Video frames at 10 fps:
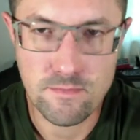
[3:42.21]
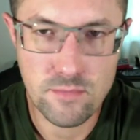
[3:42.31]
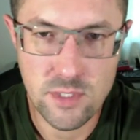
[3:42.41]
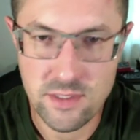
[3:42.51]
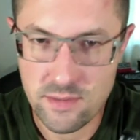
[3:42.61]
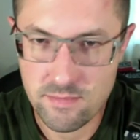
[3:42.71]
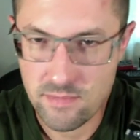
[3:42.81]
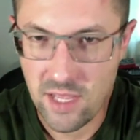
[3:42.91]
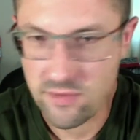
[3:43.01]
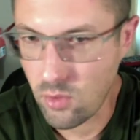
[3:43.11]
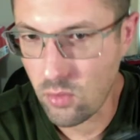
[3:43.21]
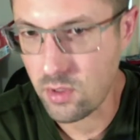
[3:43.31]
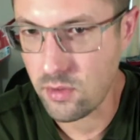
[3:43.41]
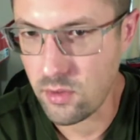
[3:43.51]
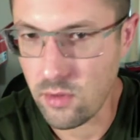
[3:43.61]
Just has a whole
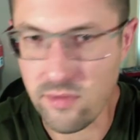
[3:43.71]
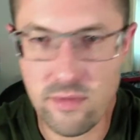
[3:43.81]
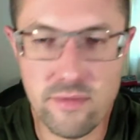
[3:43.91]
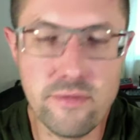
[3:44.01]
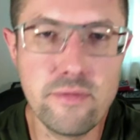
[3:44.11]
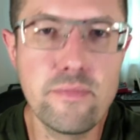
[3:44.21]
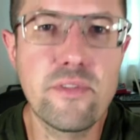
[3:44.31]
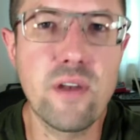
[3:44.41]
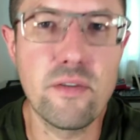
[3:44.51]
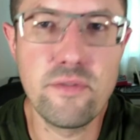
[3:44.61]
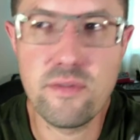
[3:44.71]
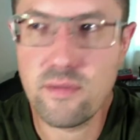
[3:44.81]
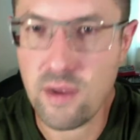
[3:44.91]
other host of stuff.